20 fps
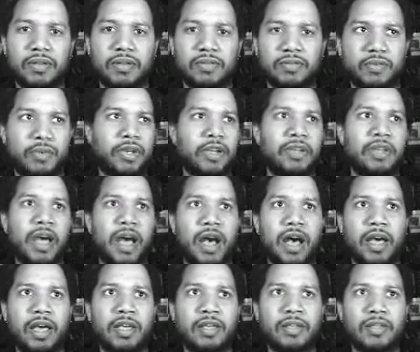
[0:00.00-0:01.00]
So when they
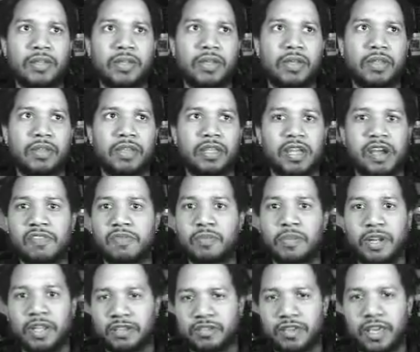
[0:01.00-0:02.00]
die, the
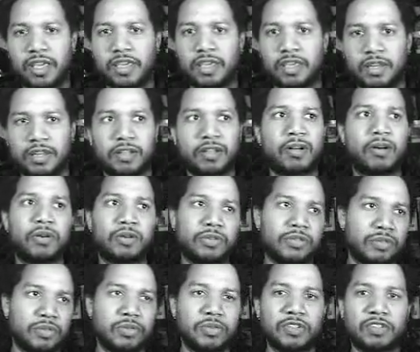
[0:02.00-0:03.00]
government doesn't take it and it
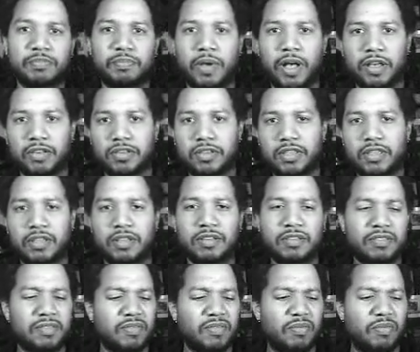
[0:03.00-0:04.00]
goes to the spouse,
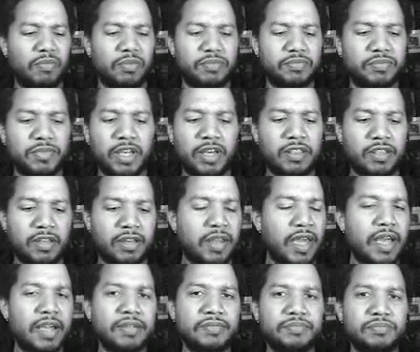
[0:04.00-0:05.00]
kids. Other than
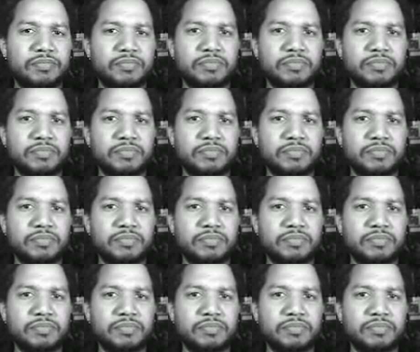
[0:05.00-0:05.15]
that,